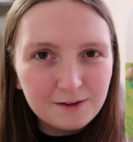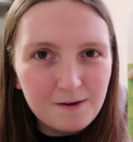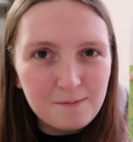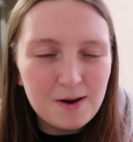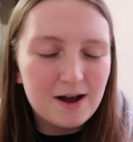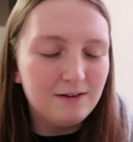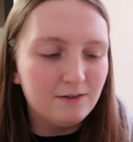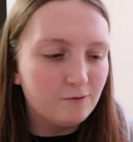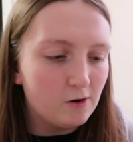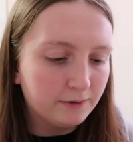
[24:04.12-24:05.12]
them and
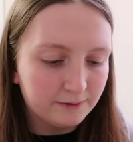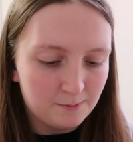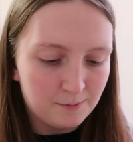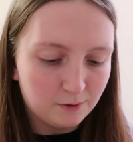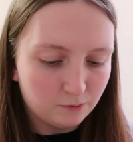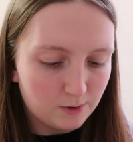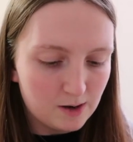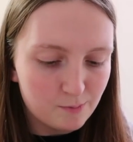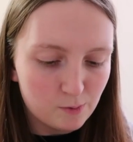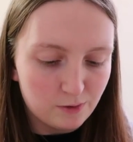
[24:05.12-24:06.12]
defrost them because when
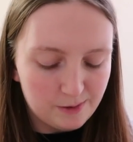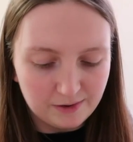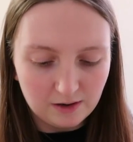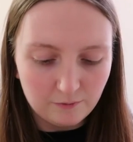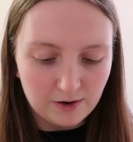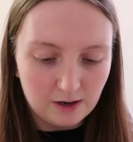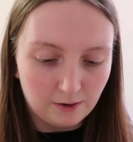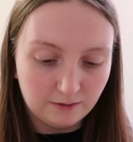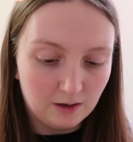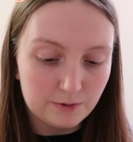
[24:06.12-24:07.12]
I bought them, I didn't
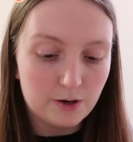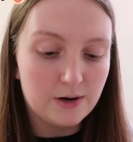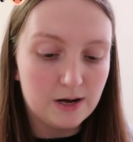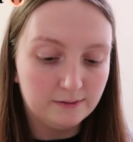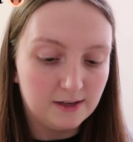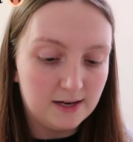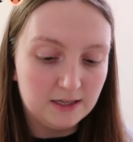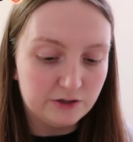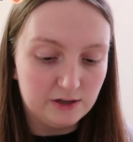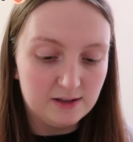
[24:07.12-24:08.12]
realise that they were going out of date
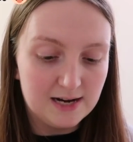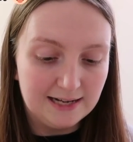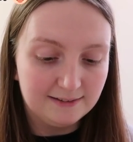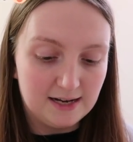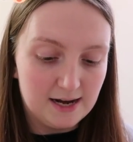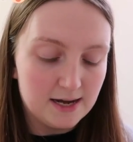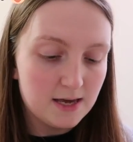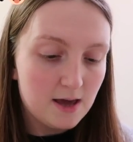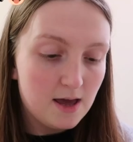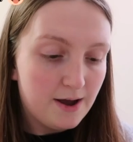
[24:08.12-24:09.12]
literally the next day
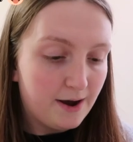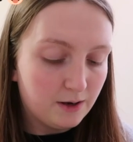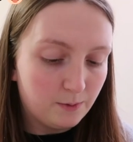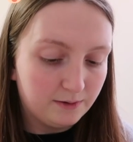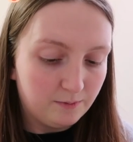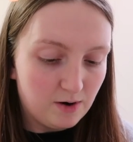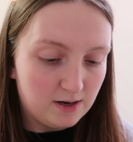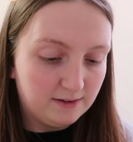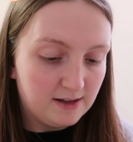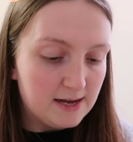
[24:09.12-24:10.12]
and I wasn't
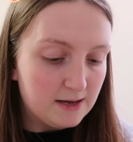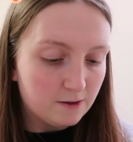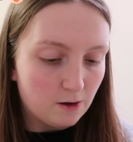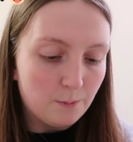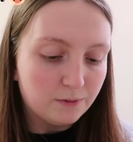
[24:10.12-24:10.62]
ready to eat them.